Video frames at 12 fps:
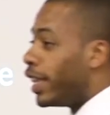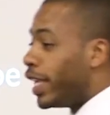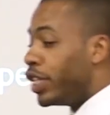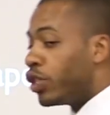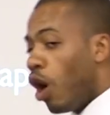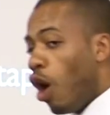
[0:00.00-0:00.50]

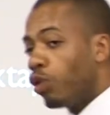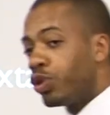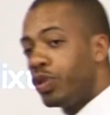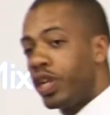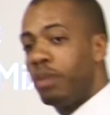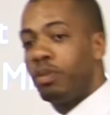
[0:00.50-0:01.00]
These
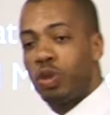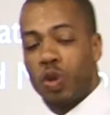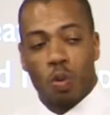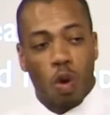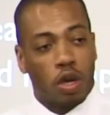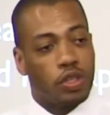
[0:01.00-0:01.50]
alternate
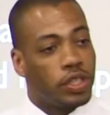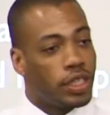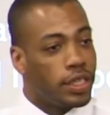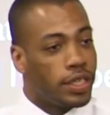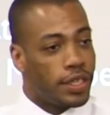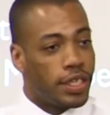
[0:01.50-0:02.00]
between
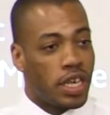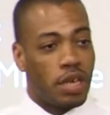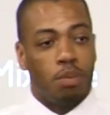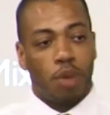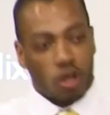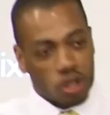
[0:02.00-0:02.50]
Washington, D.C.,
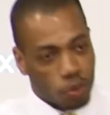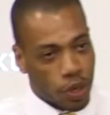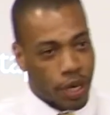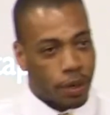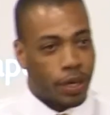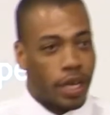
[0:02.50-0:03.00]
Baltimore
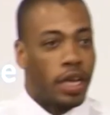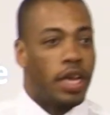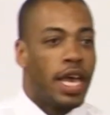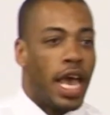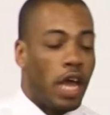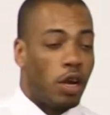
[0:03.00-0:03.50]
area,
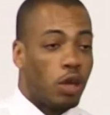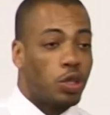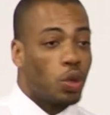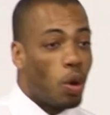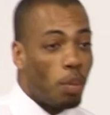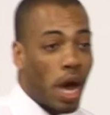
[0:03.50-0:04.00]
and
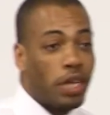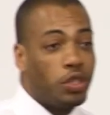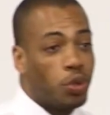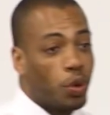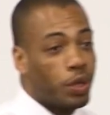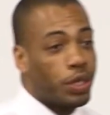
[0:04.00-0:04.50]
also Amman,
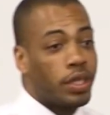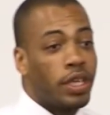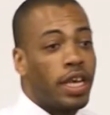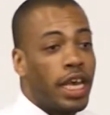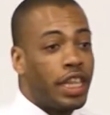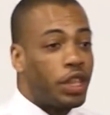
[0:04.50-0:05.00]
Jordan.
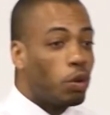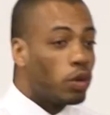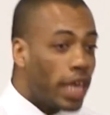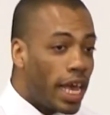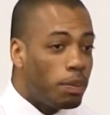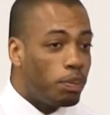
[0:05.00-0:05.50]
They're
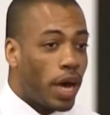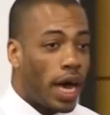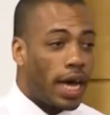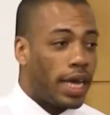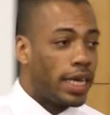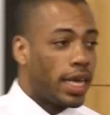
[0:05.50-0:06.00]
led
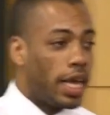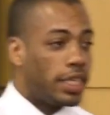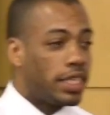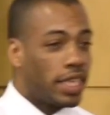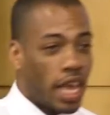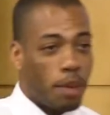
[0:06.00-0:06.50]
by a
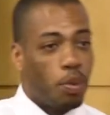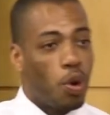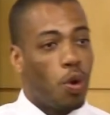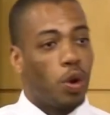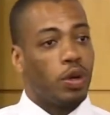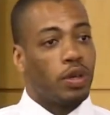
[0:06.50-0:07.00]
slam
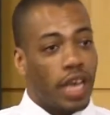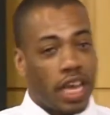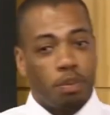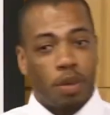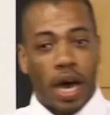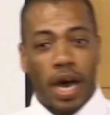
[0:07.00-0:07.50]
poet or
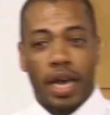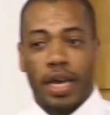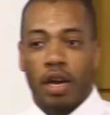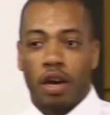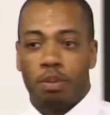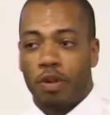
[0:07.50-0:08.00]
led by
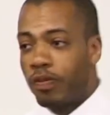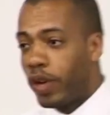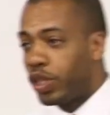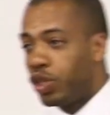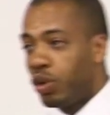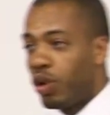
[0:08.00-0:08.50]
a
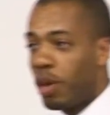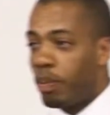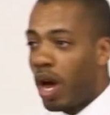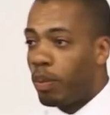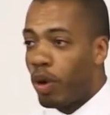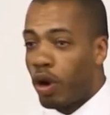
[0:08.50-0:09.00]
professional
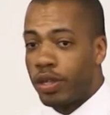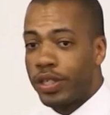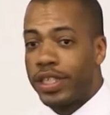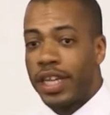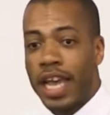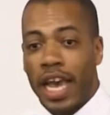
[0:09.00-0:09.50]
hip-hop
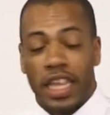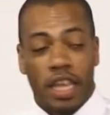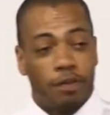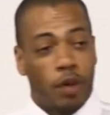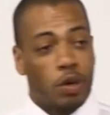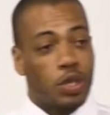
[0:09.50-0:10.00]
artist, and they
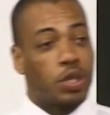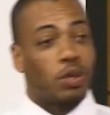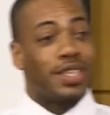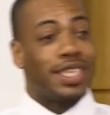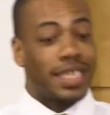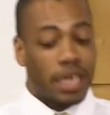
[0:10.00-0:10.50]
focus
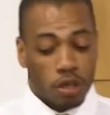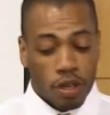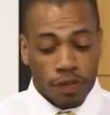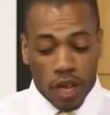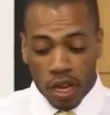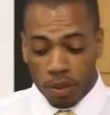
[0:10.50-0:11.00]
on skill
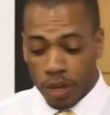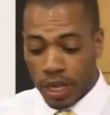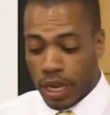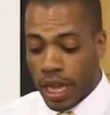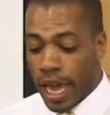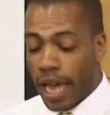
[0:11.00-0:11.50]

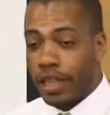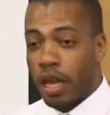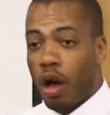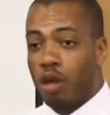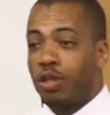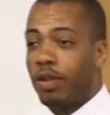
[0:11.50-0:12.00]
development, and they
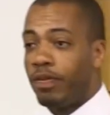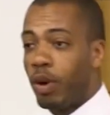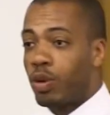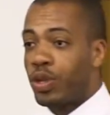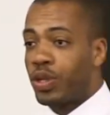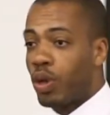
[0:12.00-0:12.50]
also
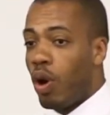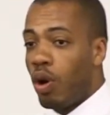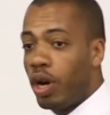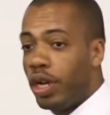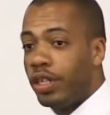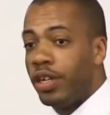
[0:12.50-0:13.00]
focus
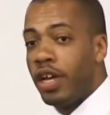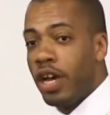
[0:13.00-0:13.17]
on